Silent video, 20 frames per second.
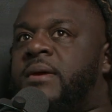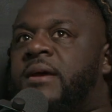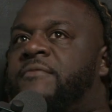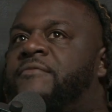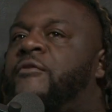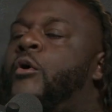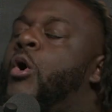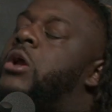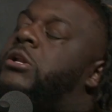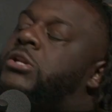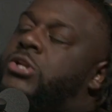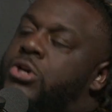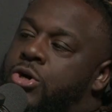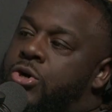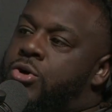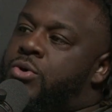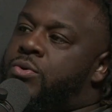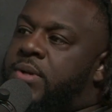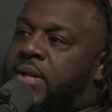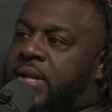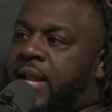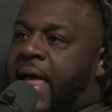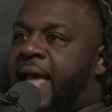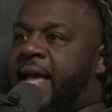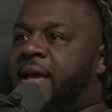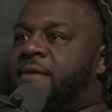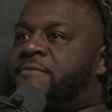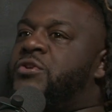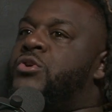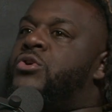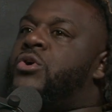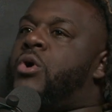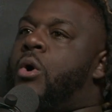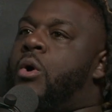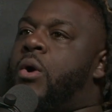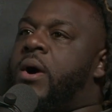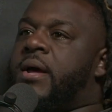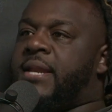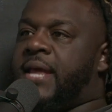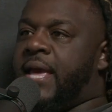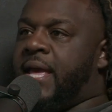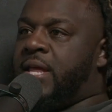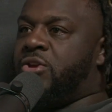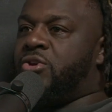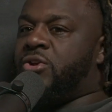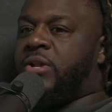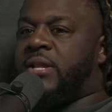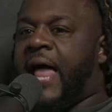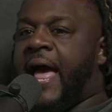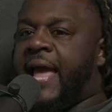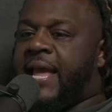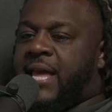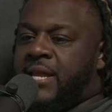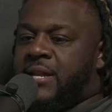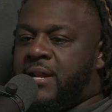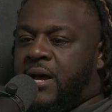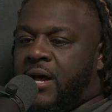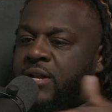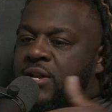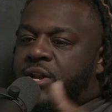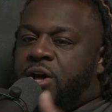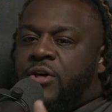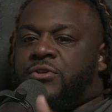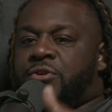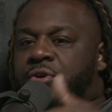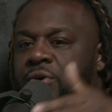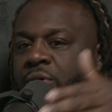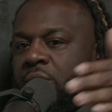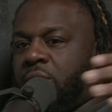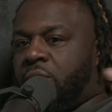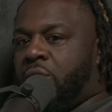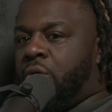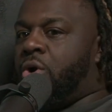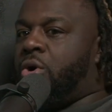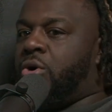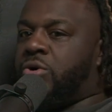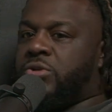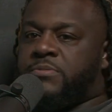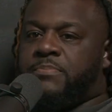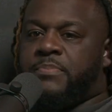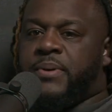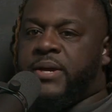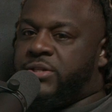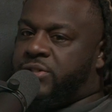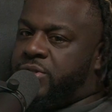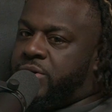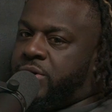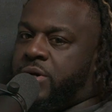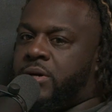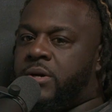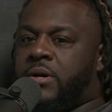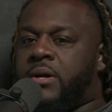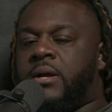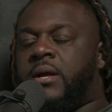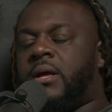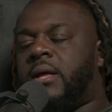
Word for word: for a dude like if you are going and you're liking another girl's picture